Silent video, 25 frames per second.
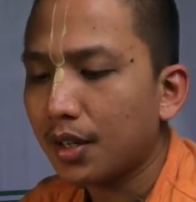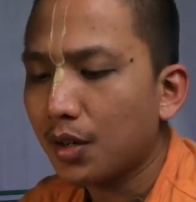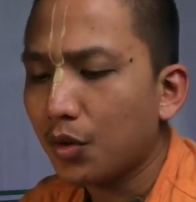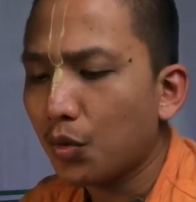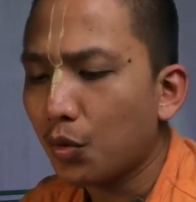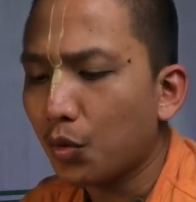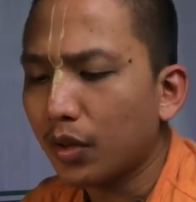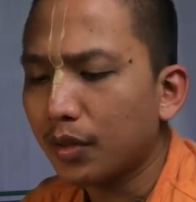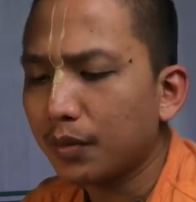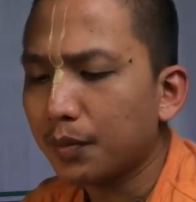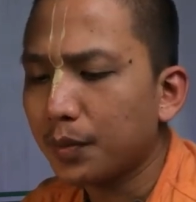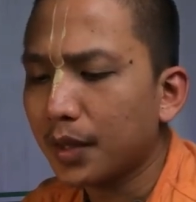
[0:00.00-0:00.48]

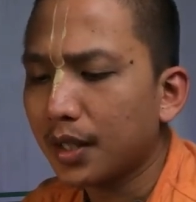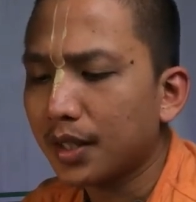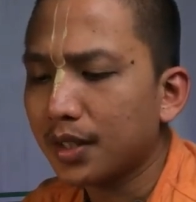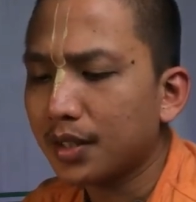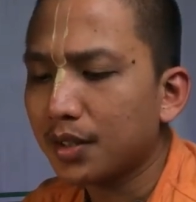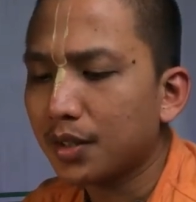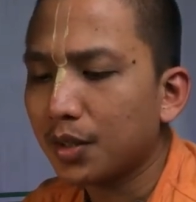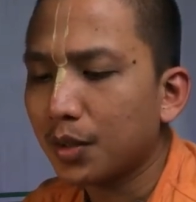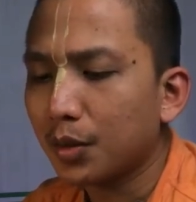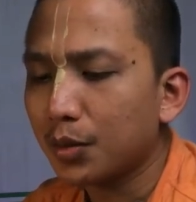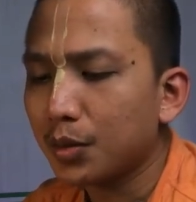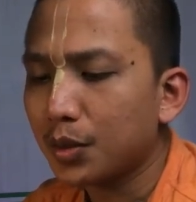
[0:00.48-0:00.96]
One
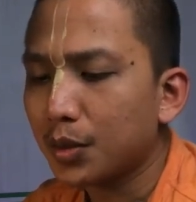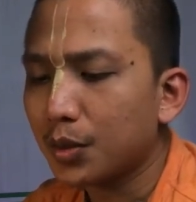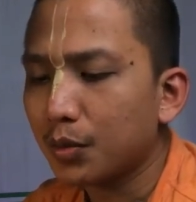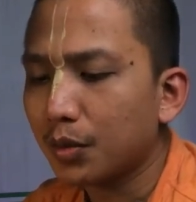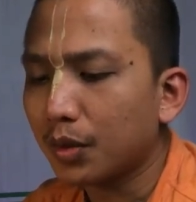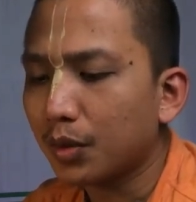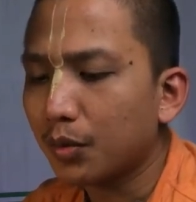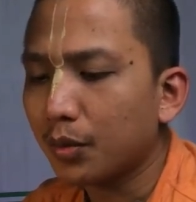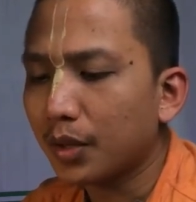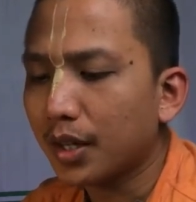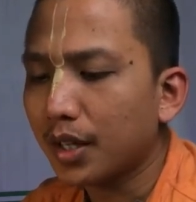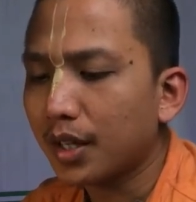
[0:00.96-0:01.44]
plant goes
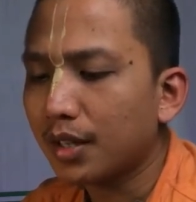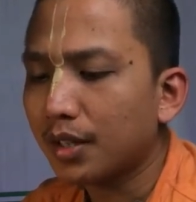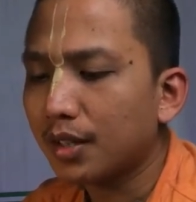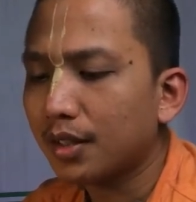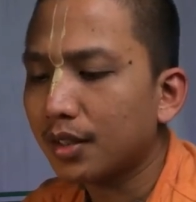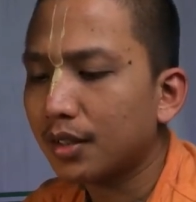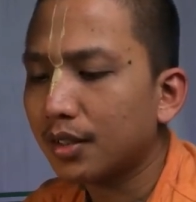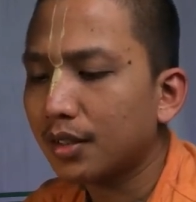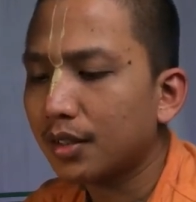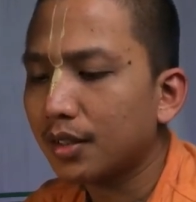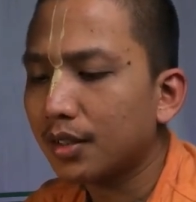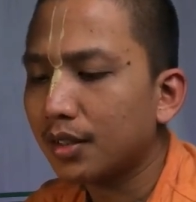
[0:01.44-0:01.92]
one way
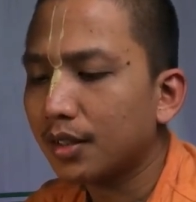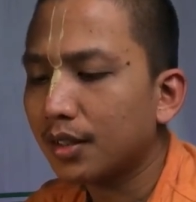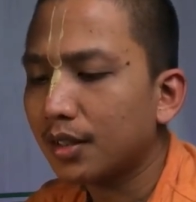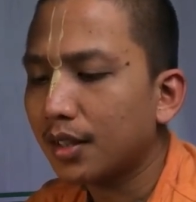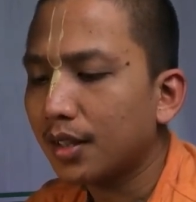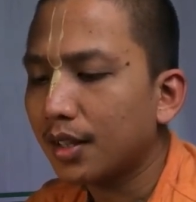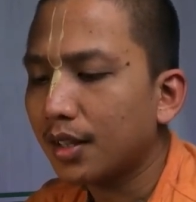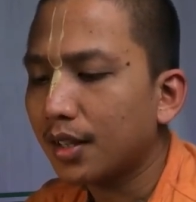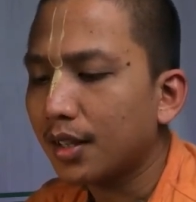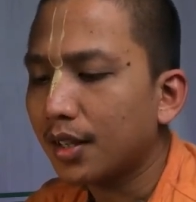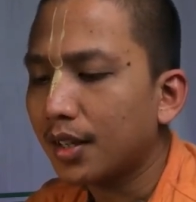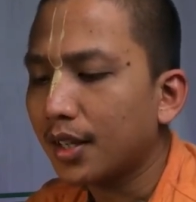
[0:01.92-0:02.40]

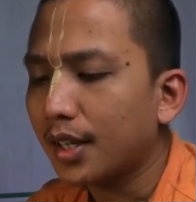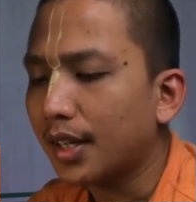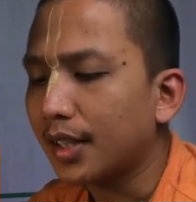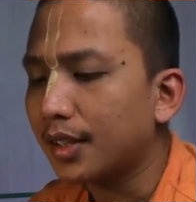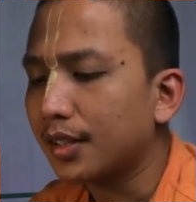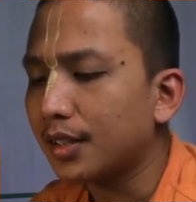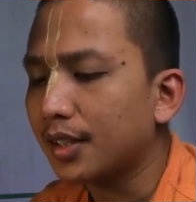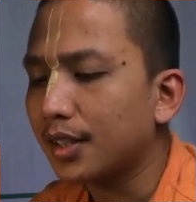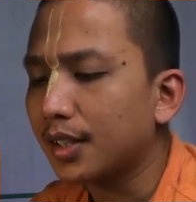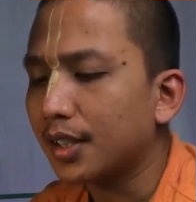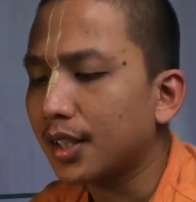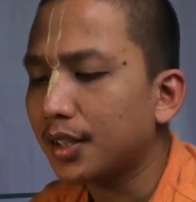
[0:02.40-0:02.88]

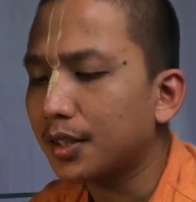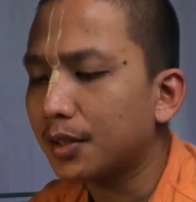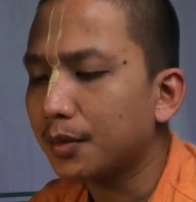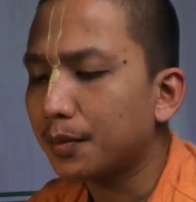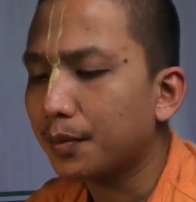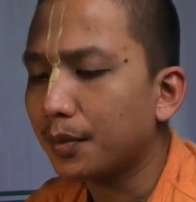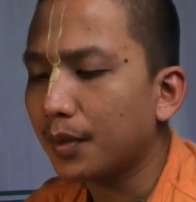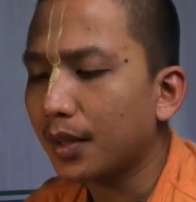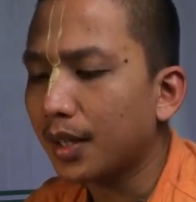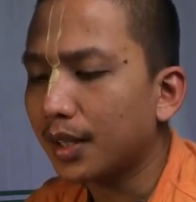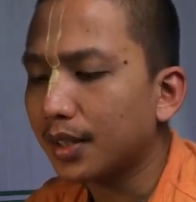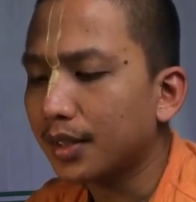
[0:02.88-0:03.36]
and another
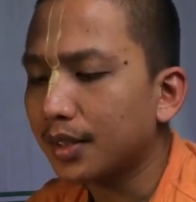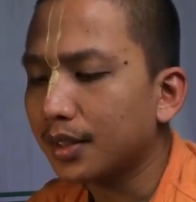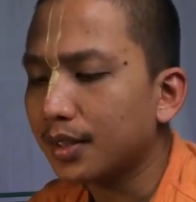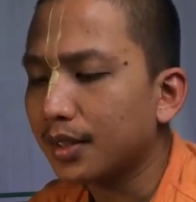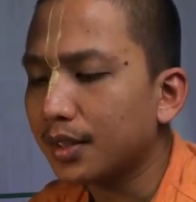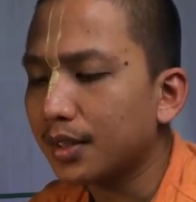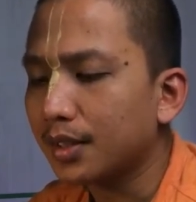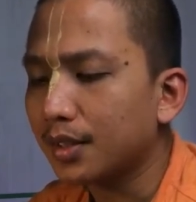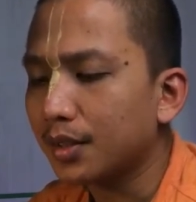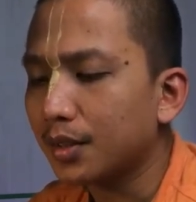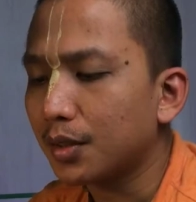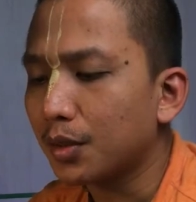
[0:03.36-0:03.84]

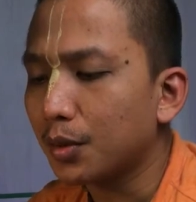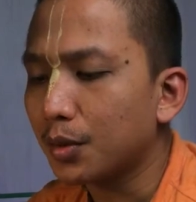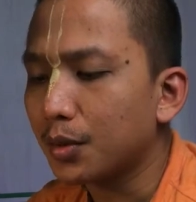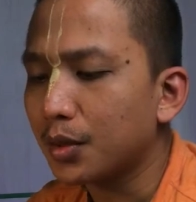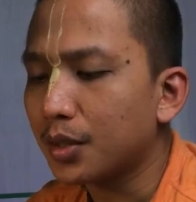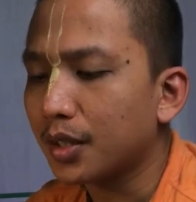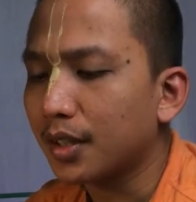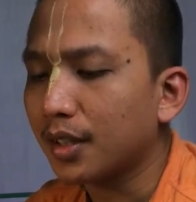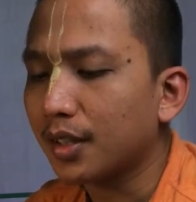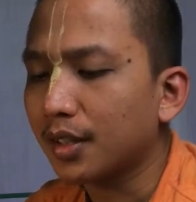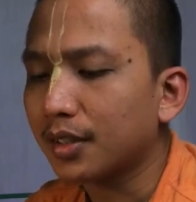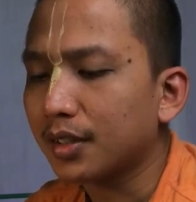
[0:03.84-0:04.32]
plant goes
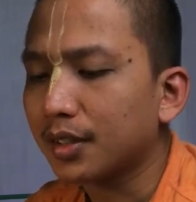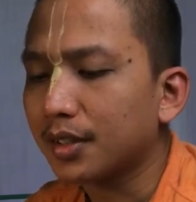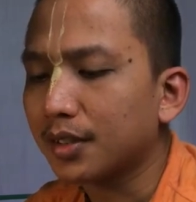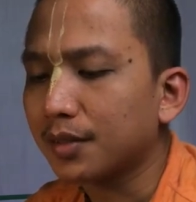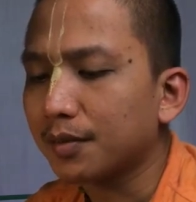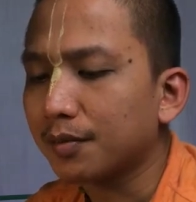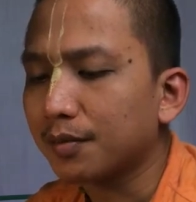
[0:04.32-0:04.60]
another.